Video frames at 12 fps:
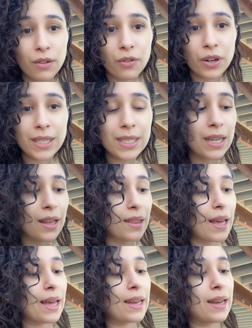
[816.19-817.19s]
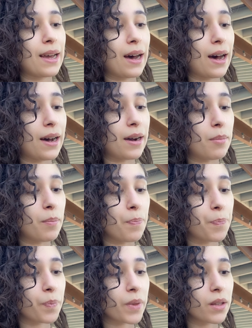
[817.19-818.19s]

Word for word: different than um,